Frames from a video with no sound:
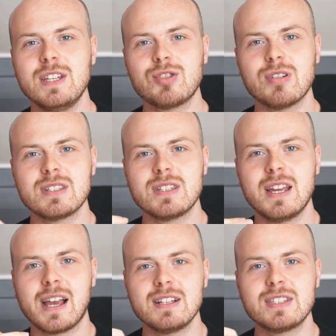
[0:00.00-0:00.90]

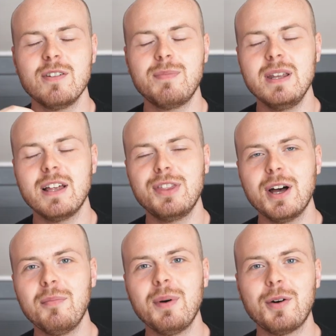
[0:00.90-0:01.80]
interesting as there have been a
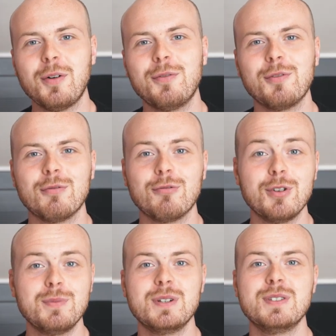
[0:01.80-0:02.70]
number of
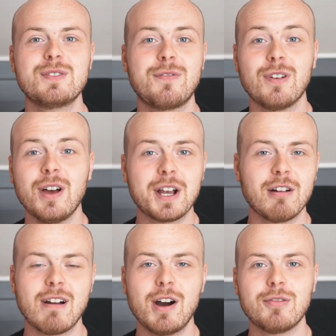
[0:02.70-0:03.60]
rumors flying
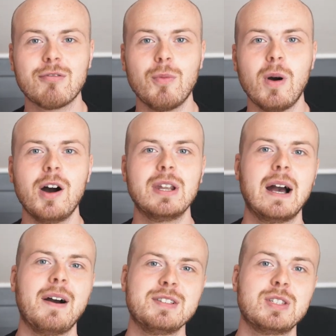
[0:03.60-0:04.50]
around for a while
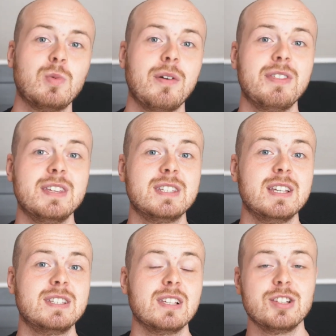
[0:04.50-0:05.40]
now as to whether this
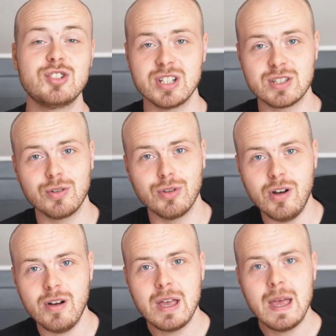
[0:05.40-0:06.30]
is legit or
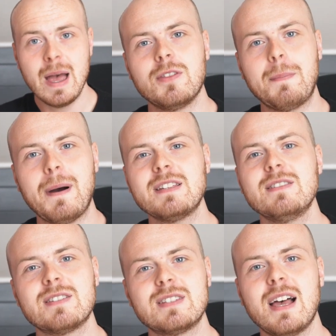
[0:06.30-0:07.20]
not. The
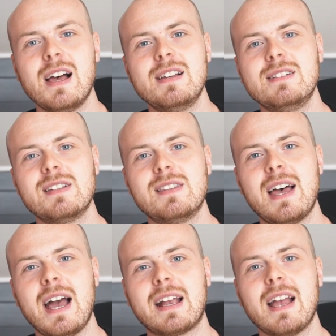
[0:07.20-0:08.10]
patent says
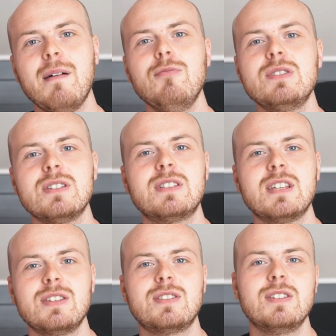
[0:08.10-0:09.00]
that cameras and
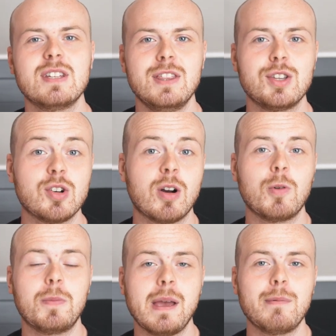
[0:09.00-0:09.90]
sensors in the truck will be